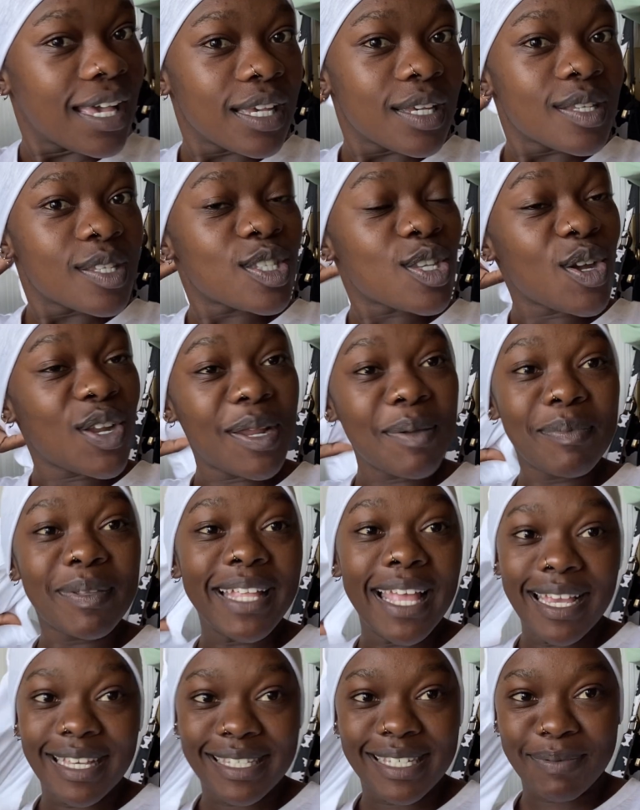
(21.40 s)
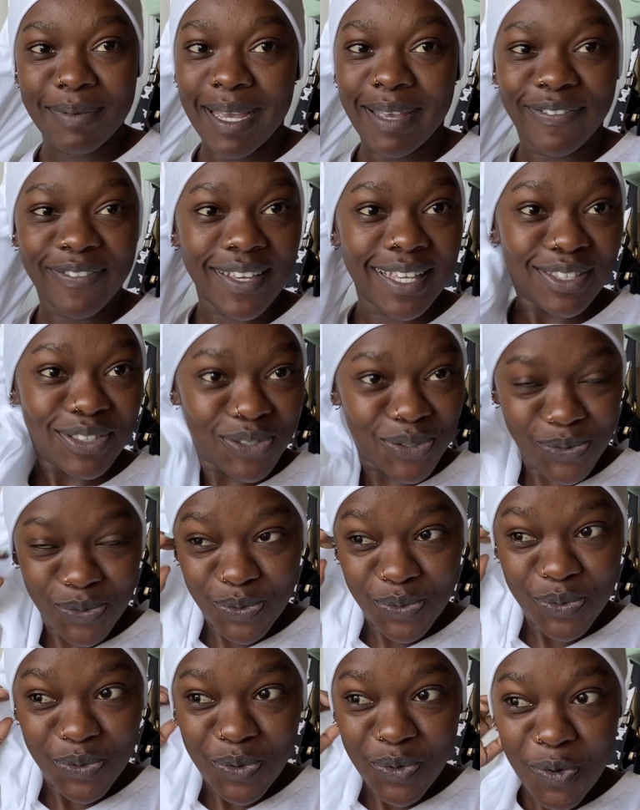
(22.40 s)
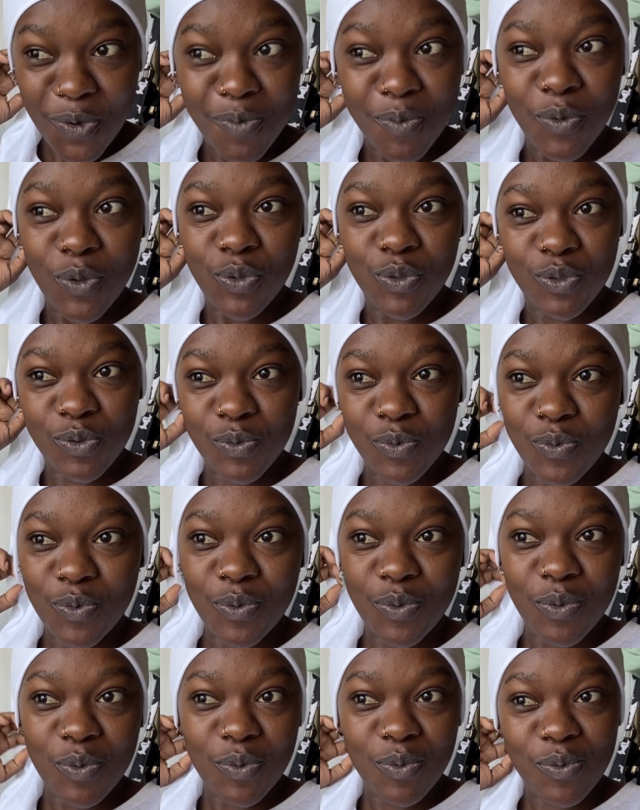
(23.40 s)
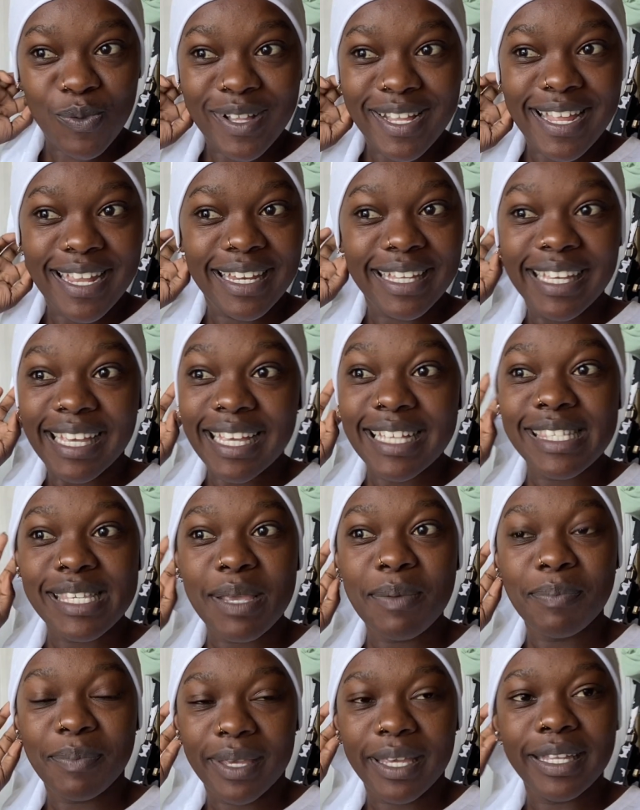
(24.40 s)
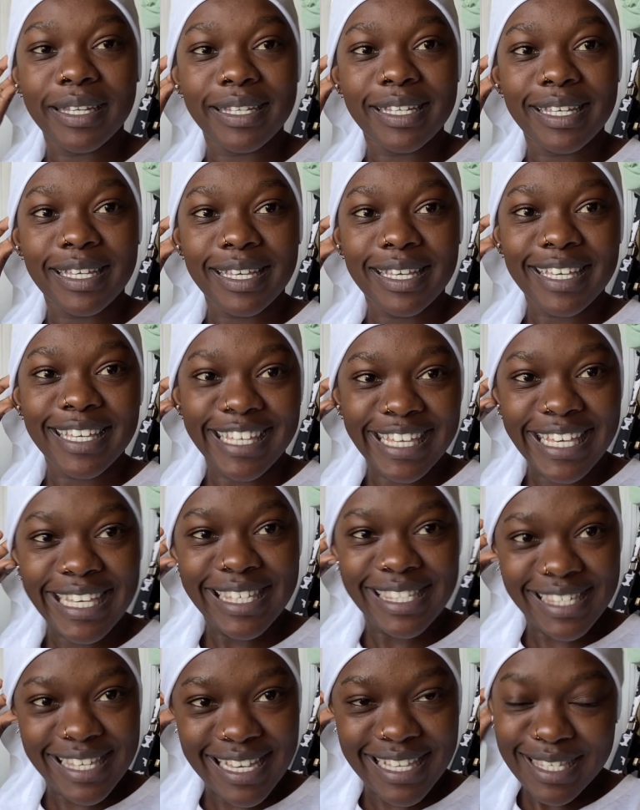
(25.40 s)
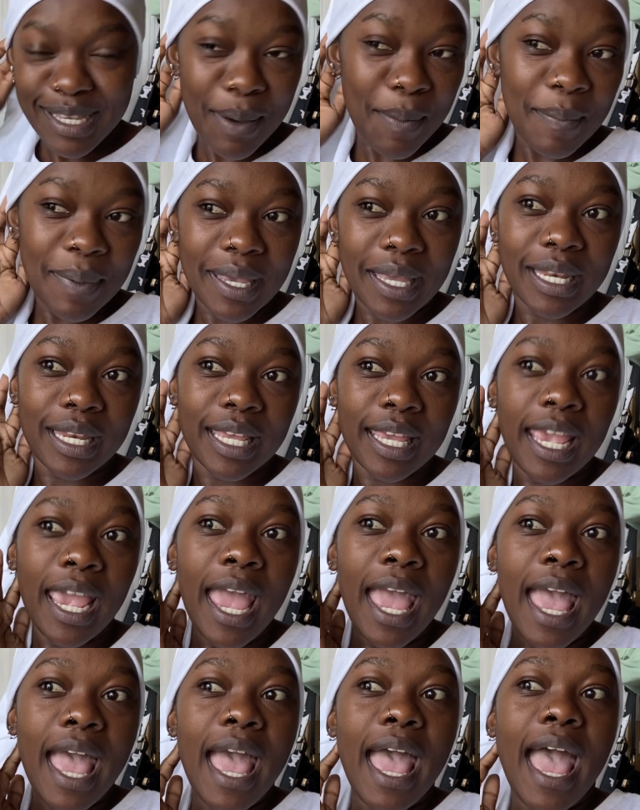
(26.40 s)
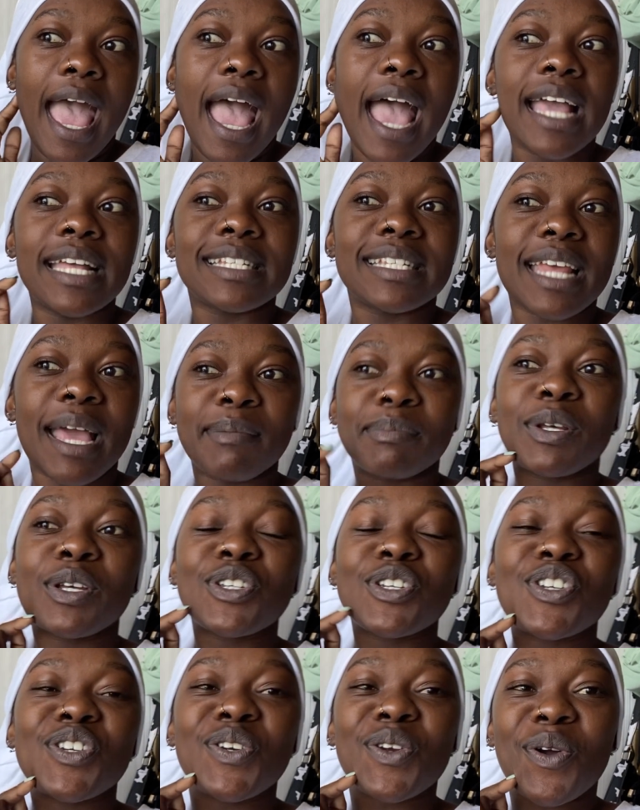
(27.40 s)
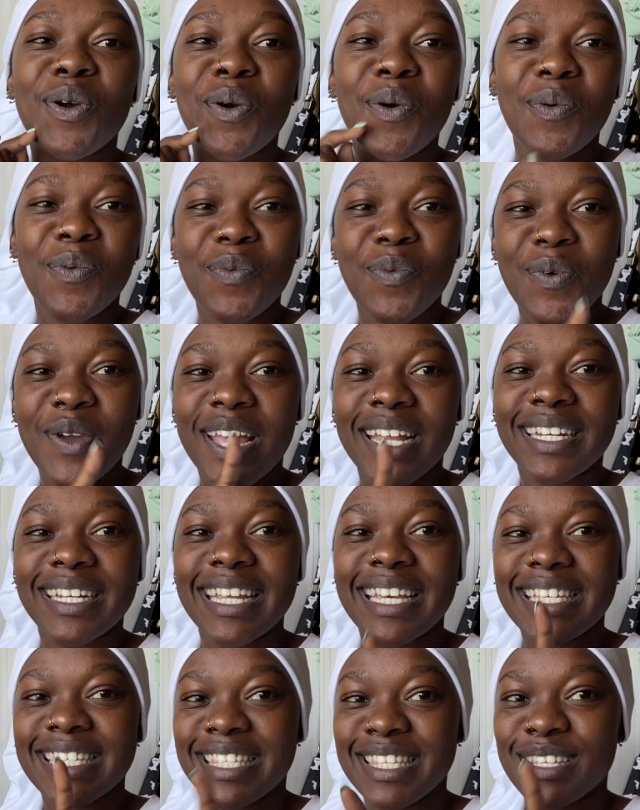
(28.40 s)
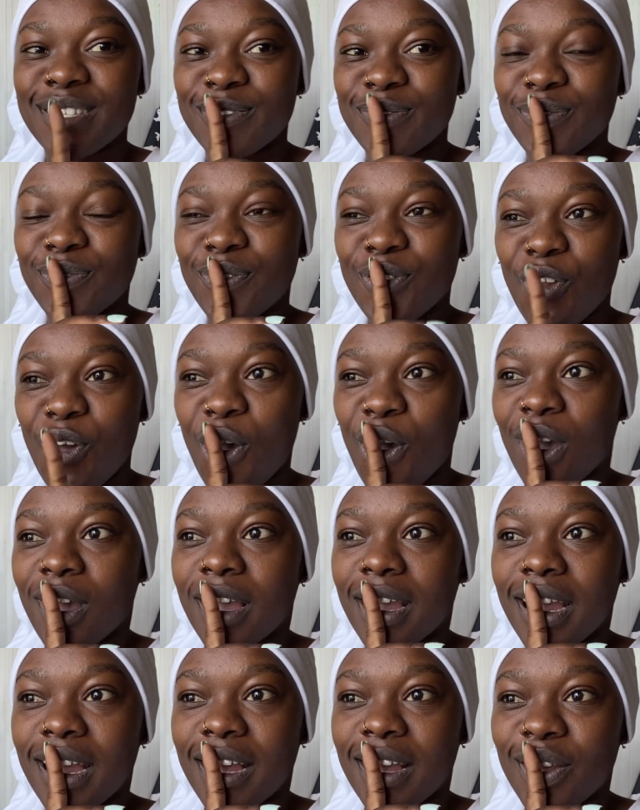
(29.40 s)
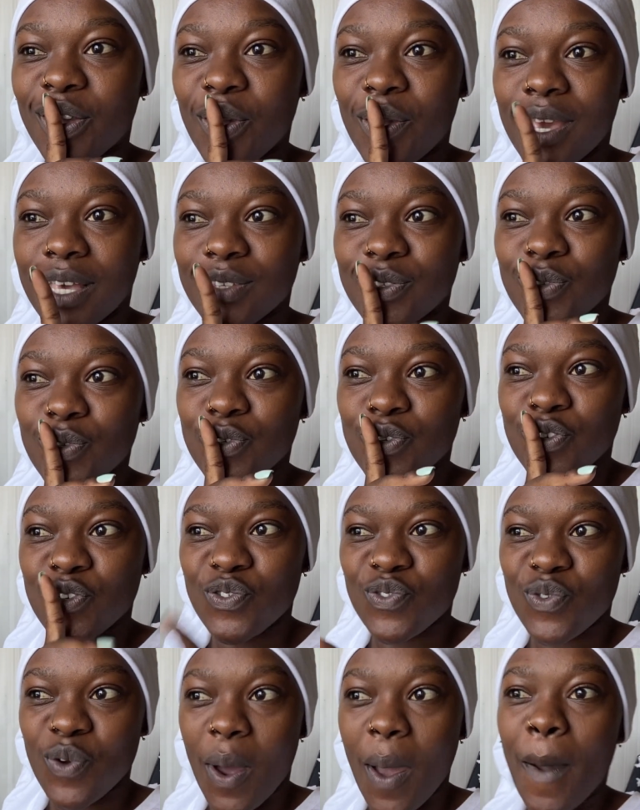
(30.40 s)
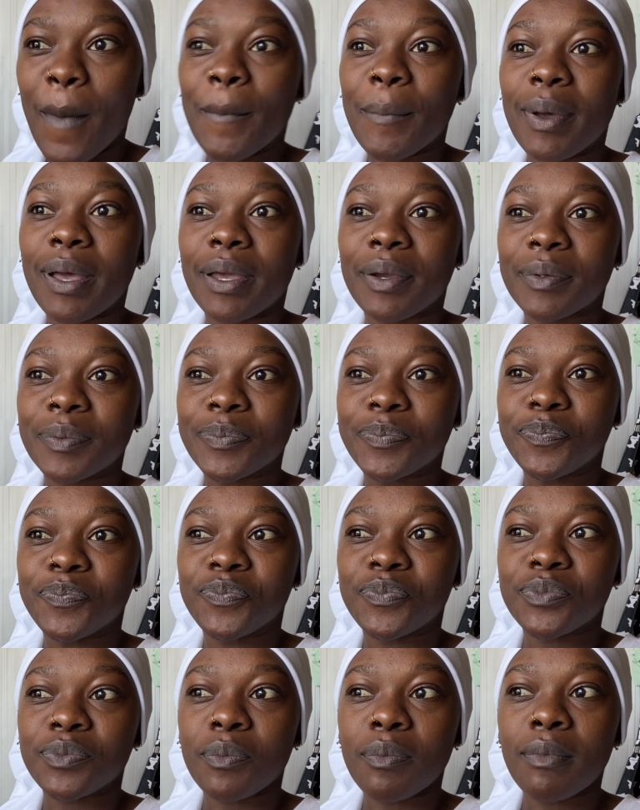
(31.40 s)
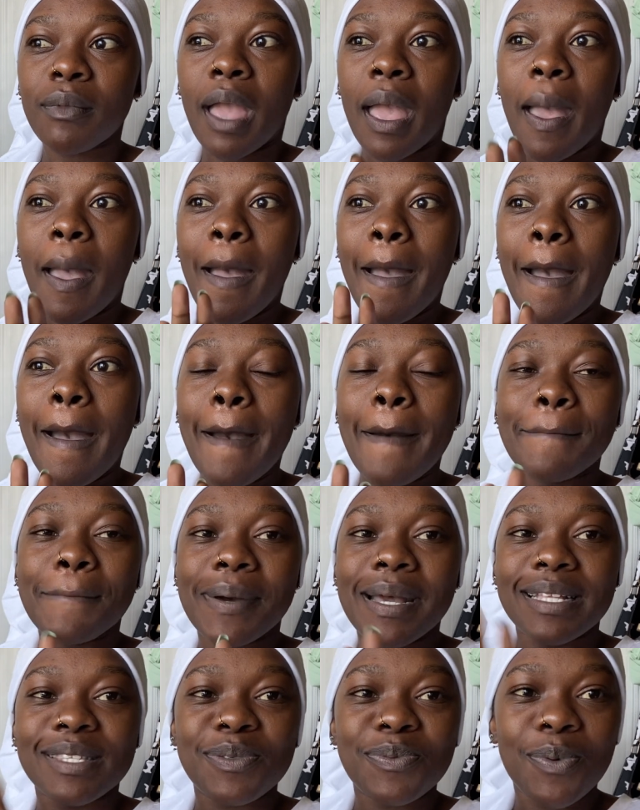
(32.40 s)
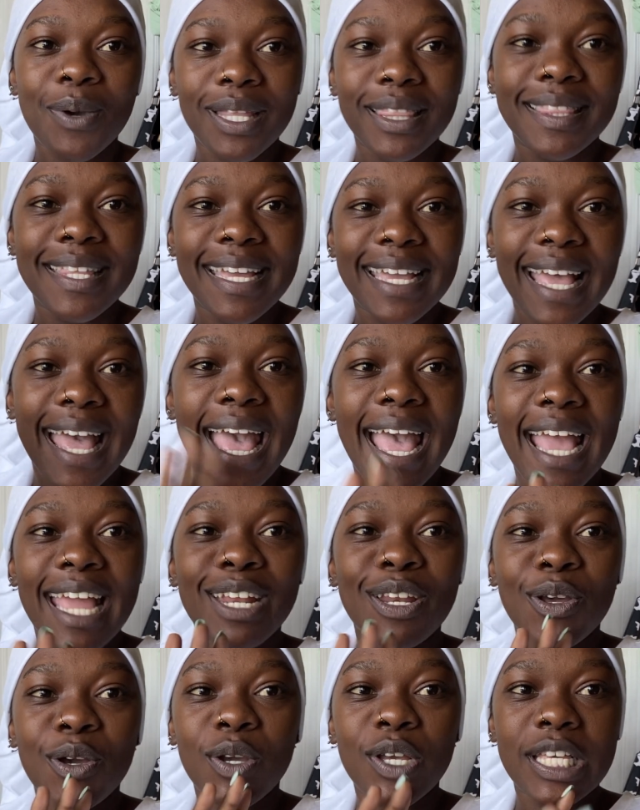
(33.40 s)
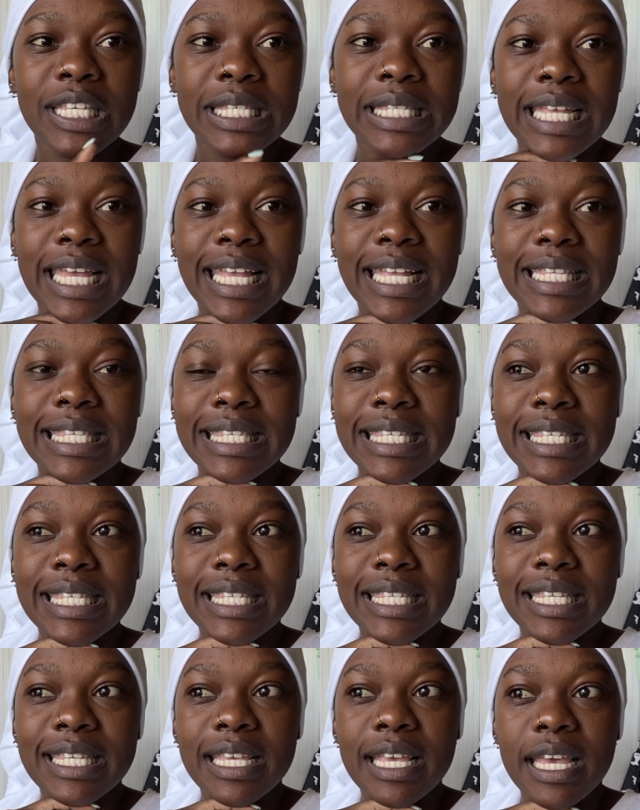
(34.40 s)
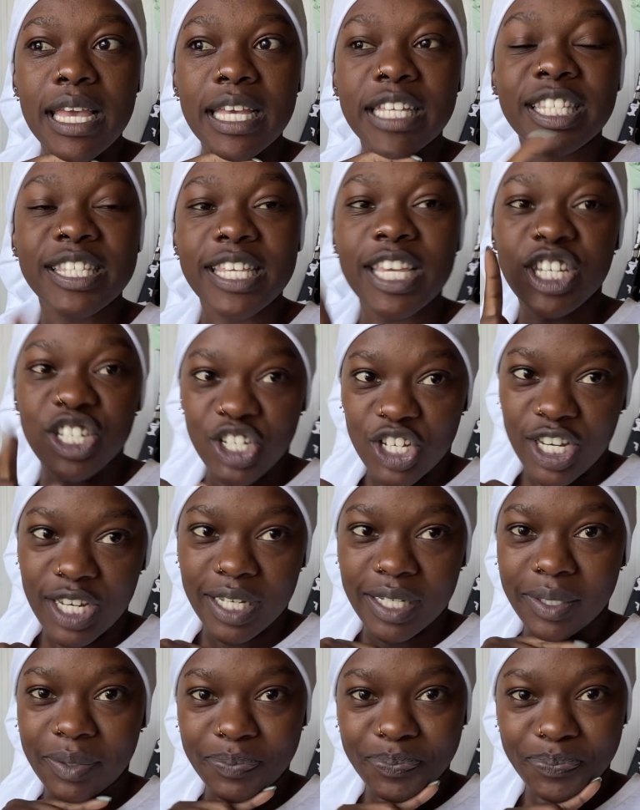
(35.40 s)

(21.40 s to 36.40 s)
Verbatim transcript: So I'm namhlanje bafethu umuntu uhleli ethembeni. Ngisethembeni. And I'm not sure when is this vlog going to drop but one thing I know is that Senjin.